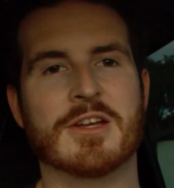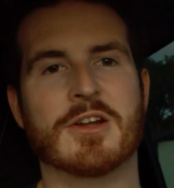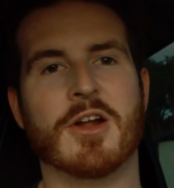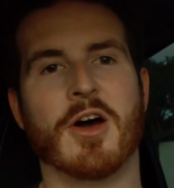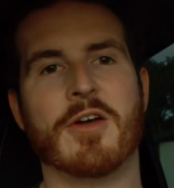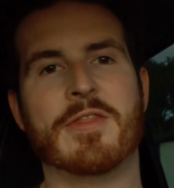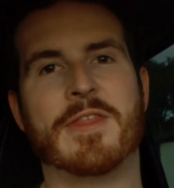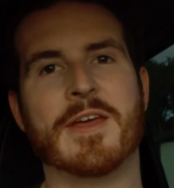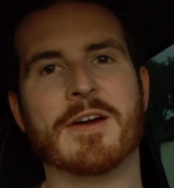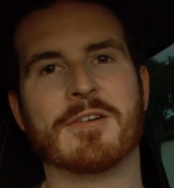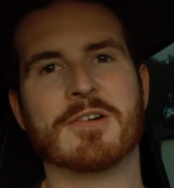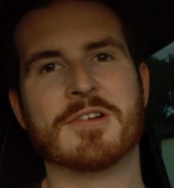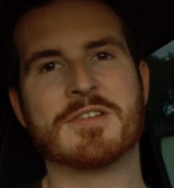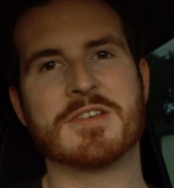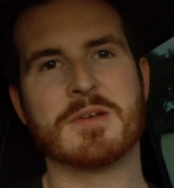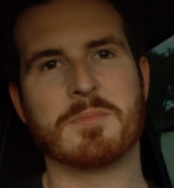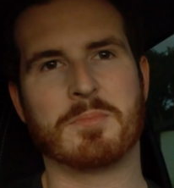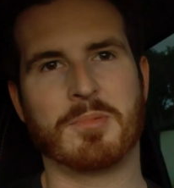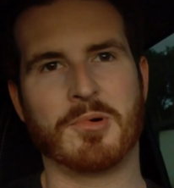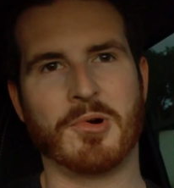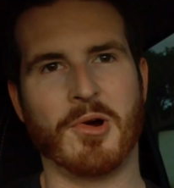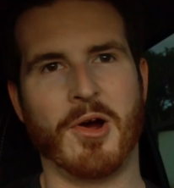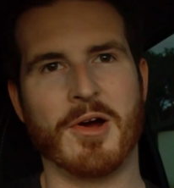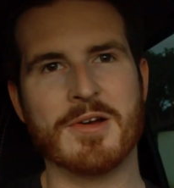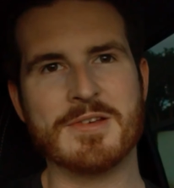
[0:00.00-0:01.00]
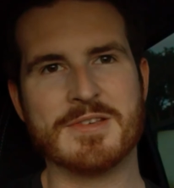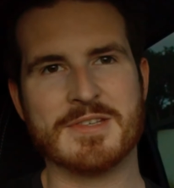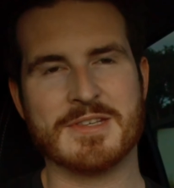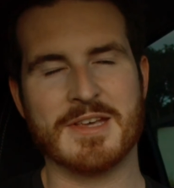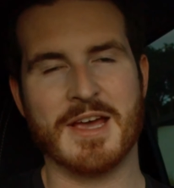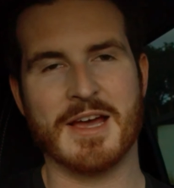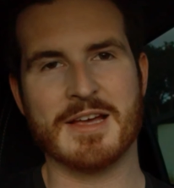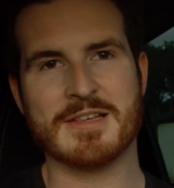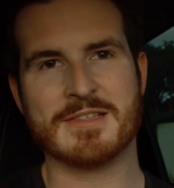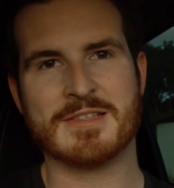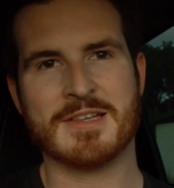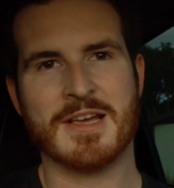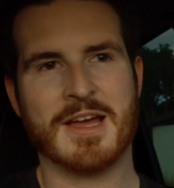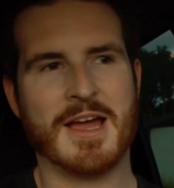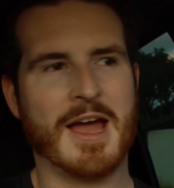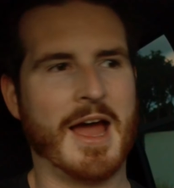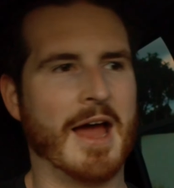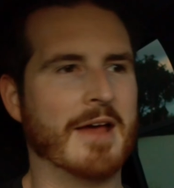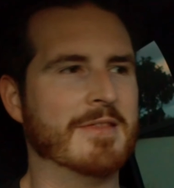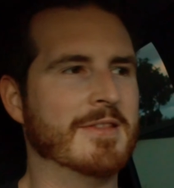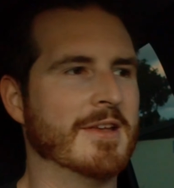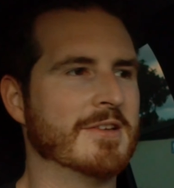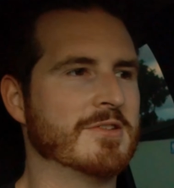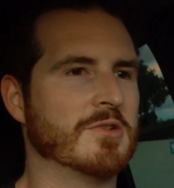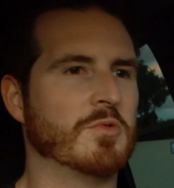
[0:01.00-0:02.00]
You know, there is a process
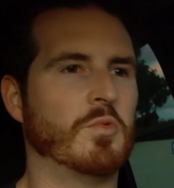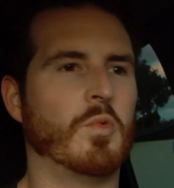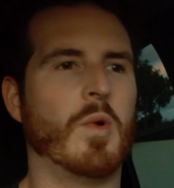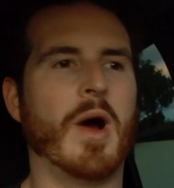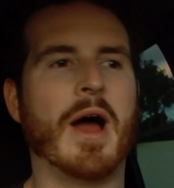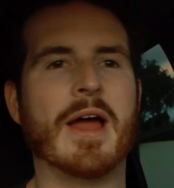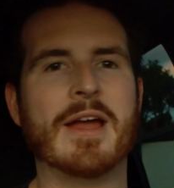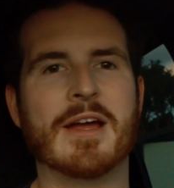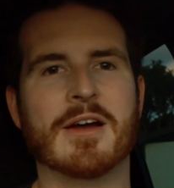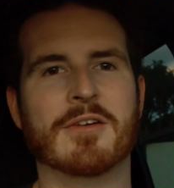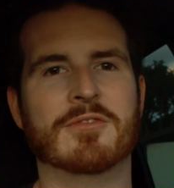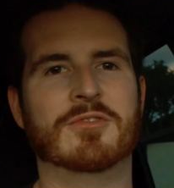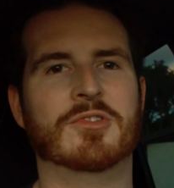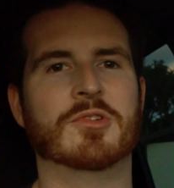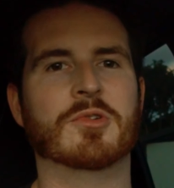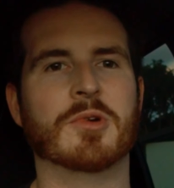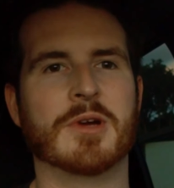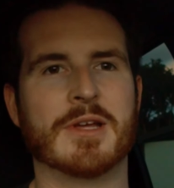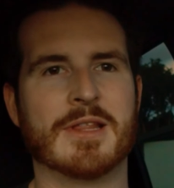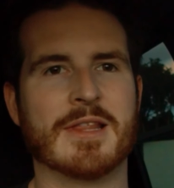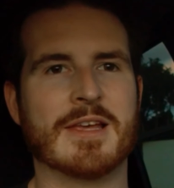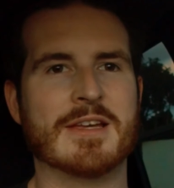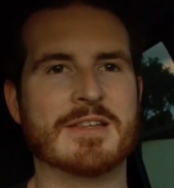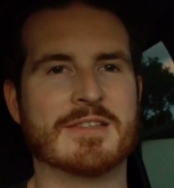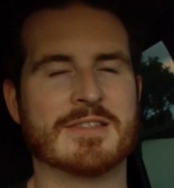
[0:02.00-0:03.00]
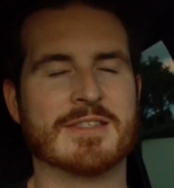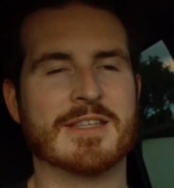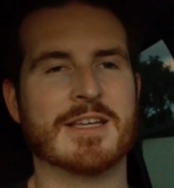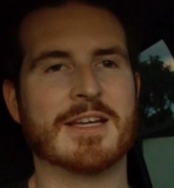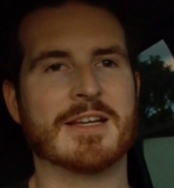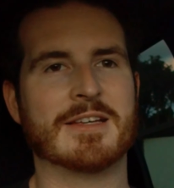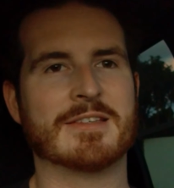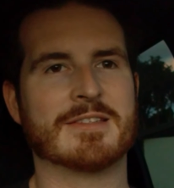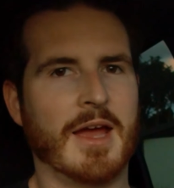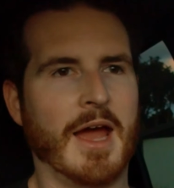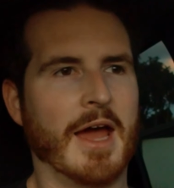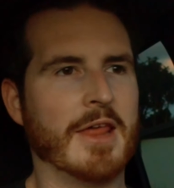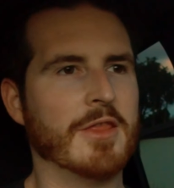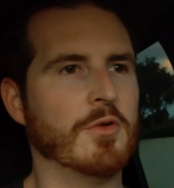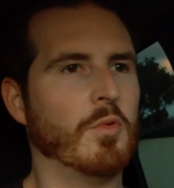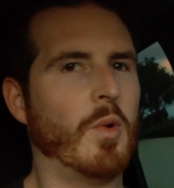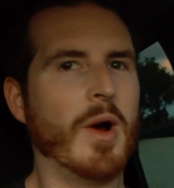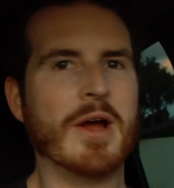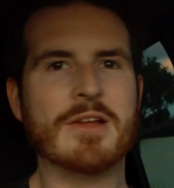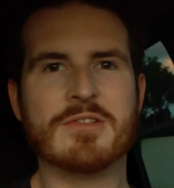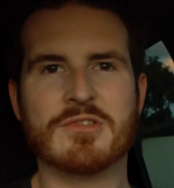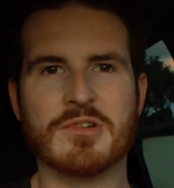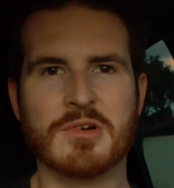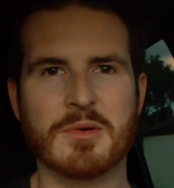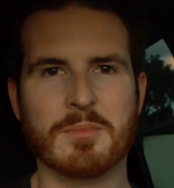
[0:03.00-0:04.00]
and there's a way of doing these things. And the
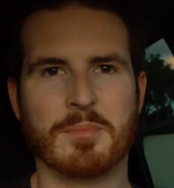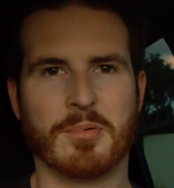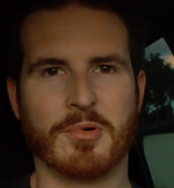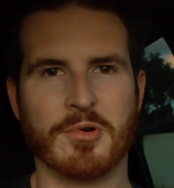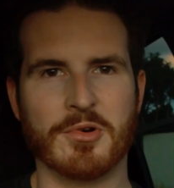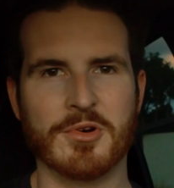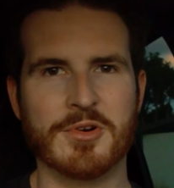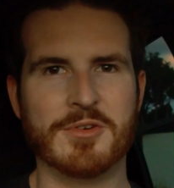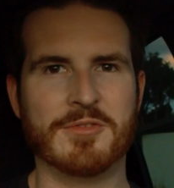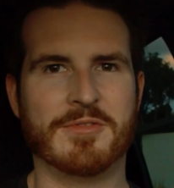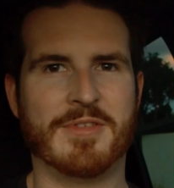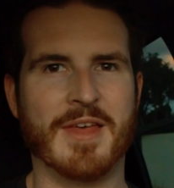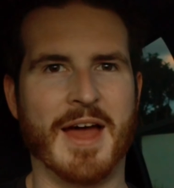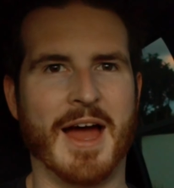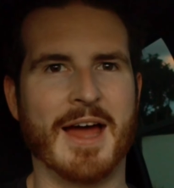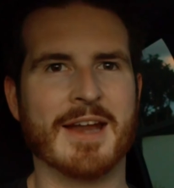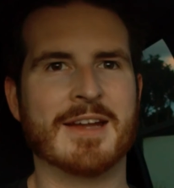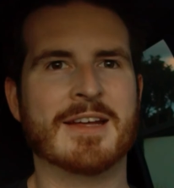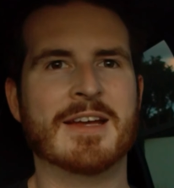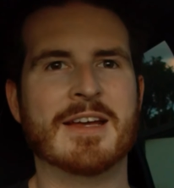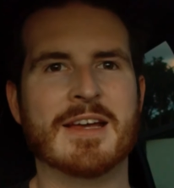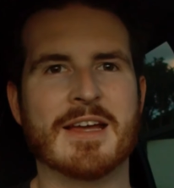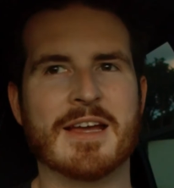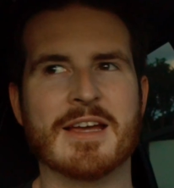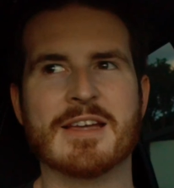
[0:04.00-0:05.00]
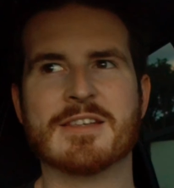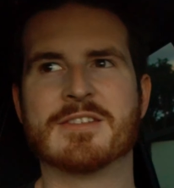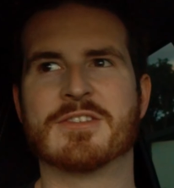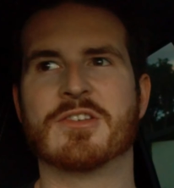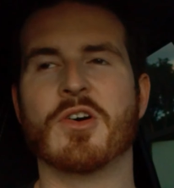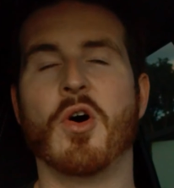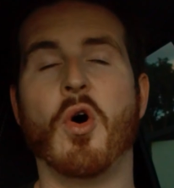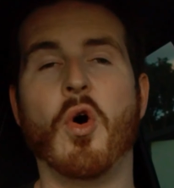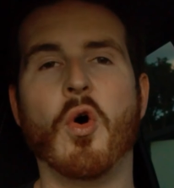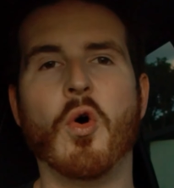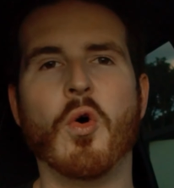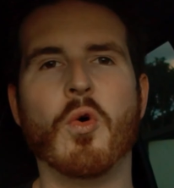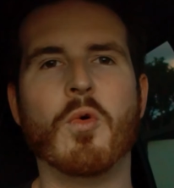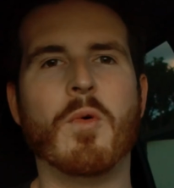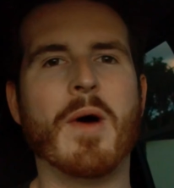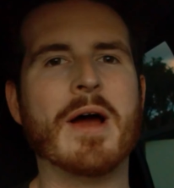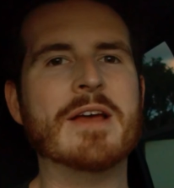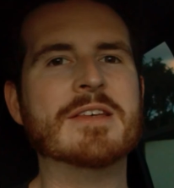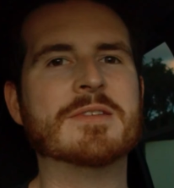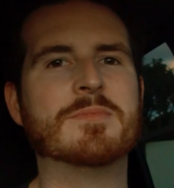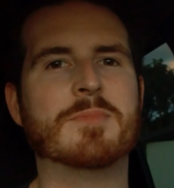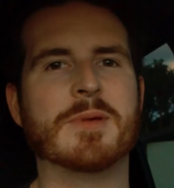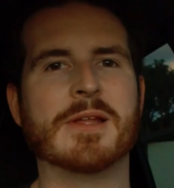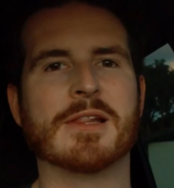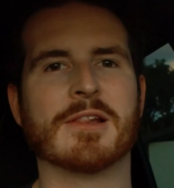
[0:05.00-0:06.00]
way to improve that is to
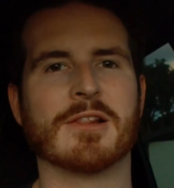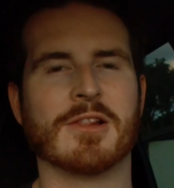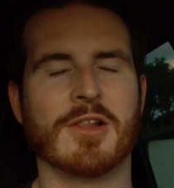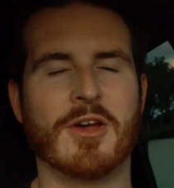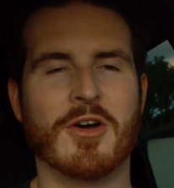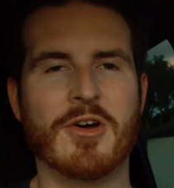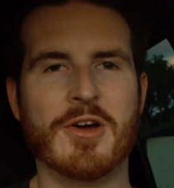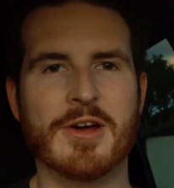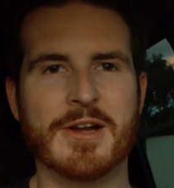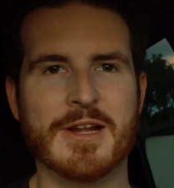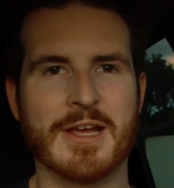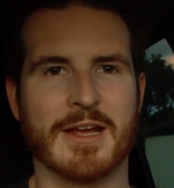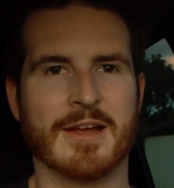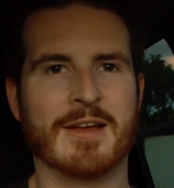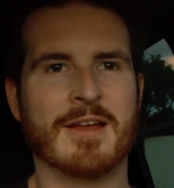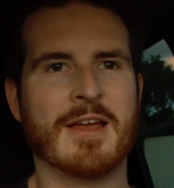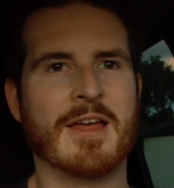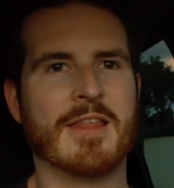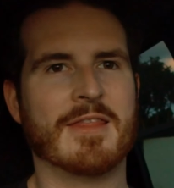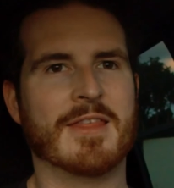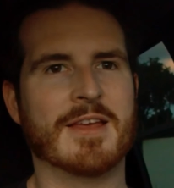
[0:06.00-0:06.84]
always be learning.